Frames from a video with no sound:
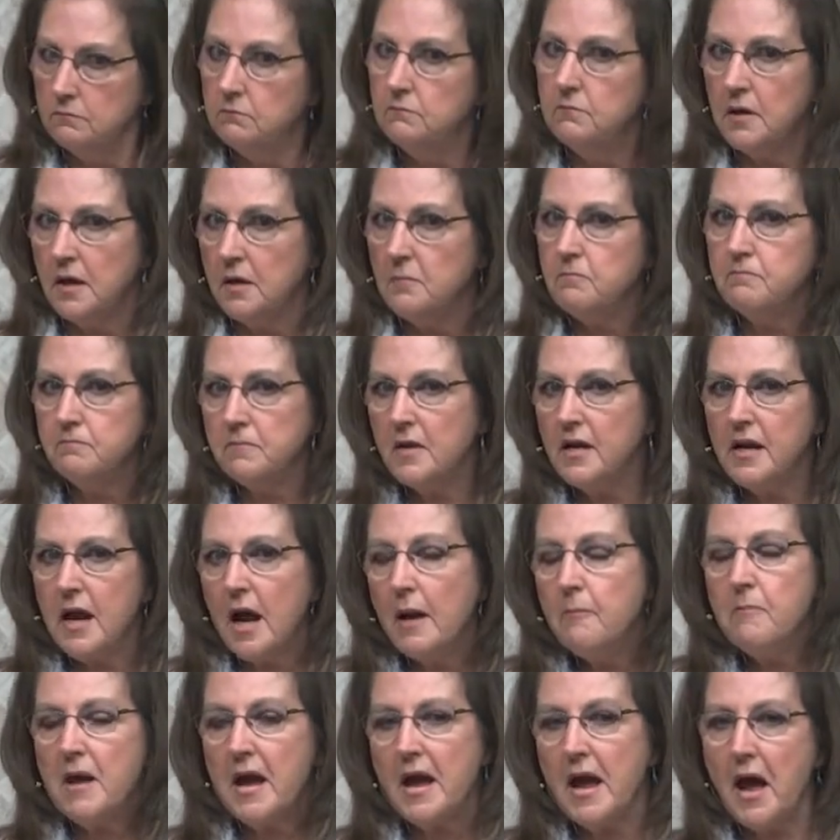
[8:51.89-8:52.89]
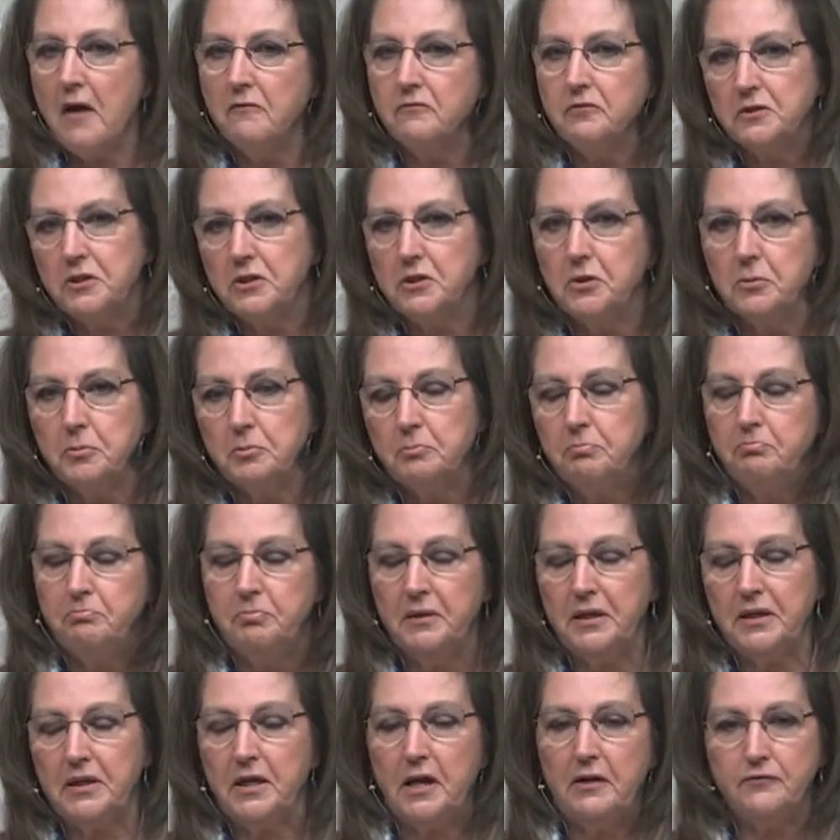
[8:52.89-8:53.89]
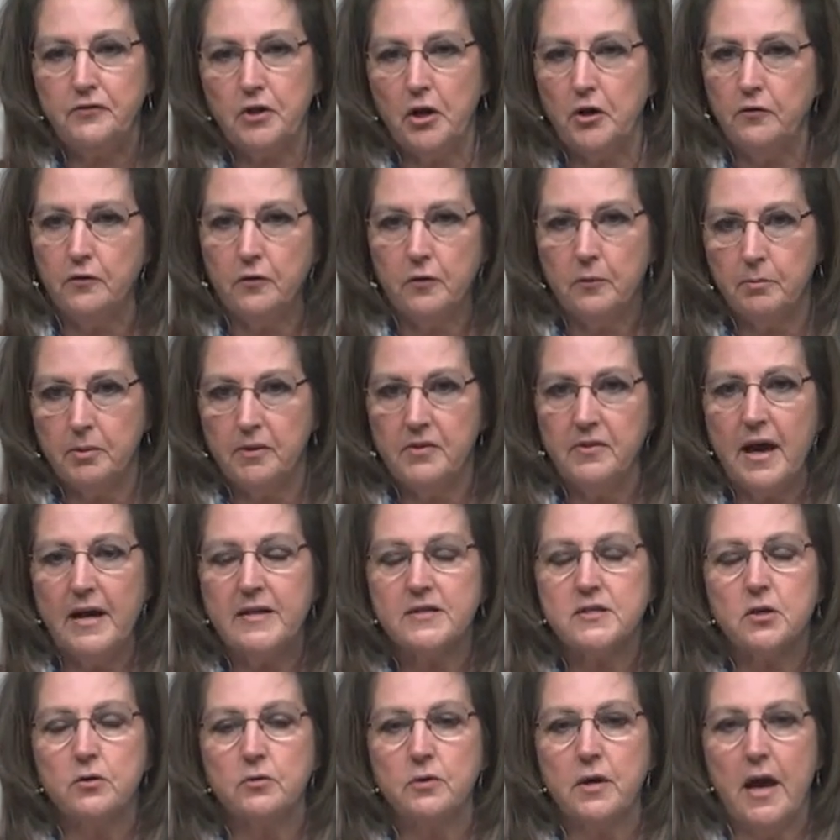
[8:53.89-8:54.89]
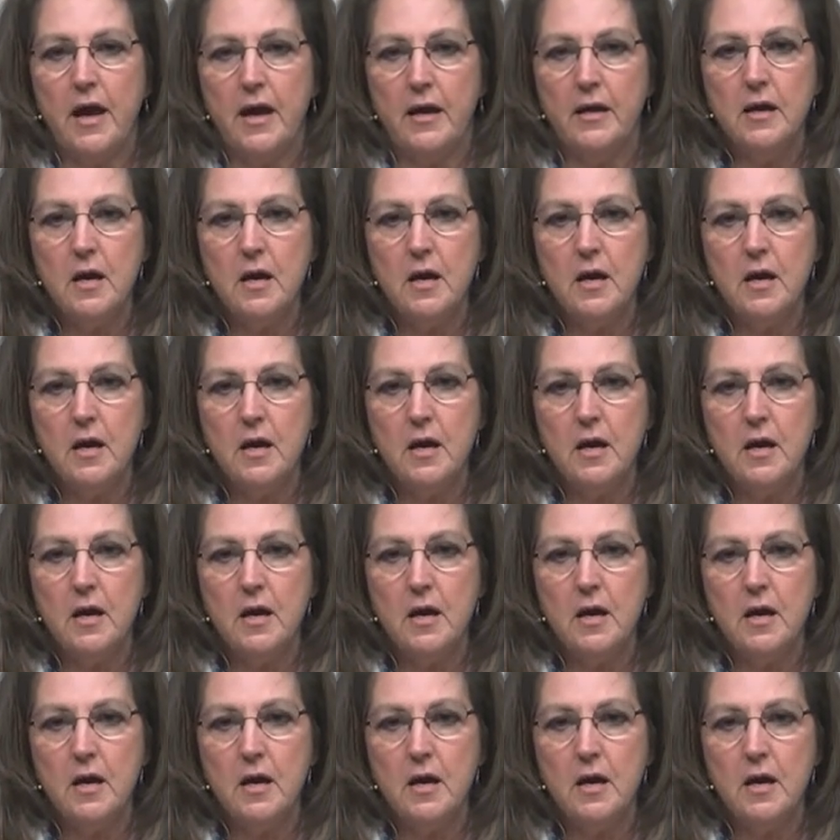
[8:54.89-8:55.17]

And I may have a little bit left over, but that's okay.